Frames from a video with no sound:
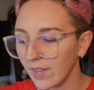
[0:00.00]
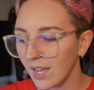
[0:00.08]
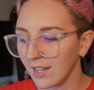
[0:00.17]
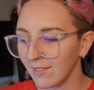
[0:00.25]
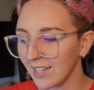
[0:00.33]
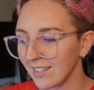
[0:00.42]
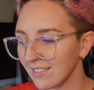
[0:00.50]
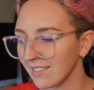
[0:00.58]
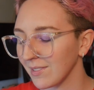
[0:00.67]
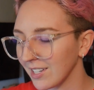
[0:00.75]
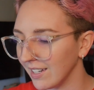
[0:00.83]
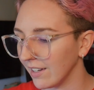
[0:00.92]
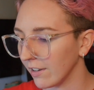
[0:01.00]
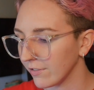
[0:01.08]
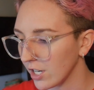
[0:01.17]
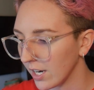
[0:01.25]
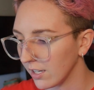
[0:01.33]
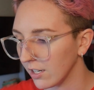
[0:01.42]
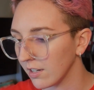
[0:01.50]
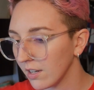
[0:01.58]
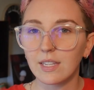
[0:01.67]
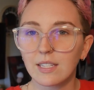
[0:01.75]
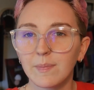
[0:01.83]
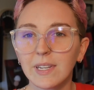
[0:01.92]
Anyways, we're getting off track here.
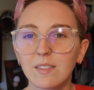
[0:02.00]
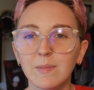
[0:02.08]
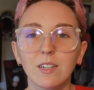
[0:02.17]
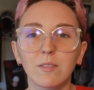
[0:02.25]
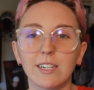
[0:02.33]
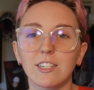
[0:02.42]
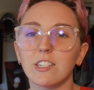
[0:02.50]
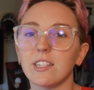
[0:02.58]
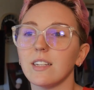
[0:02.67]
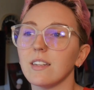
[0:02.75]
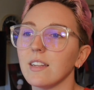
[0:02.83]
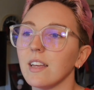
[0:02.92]
This makes me question